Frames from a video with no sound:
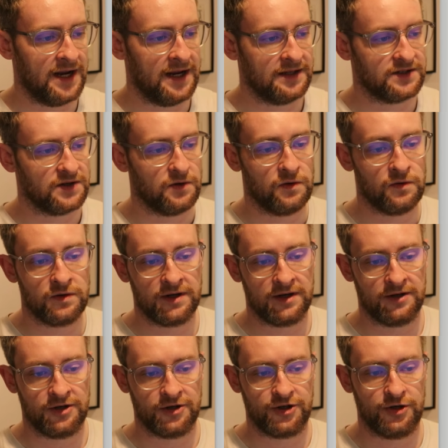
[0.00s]
It's only
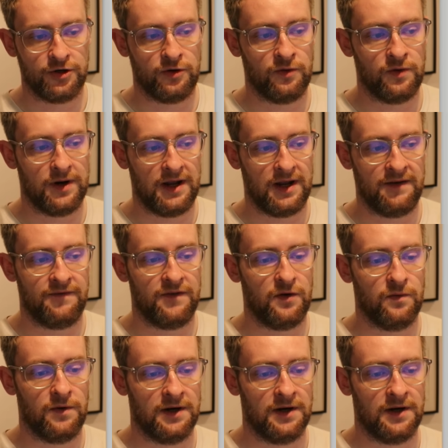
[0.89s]
going to show if you want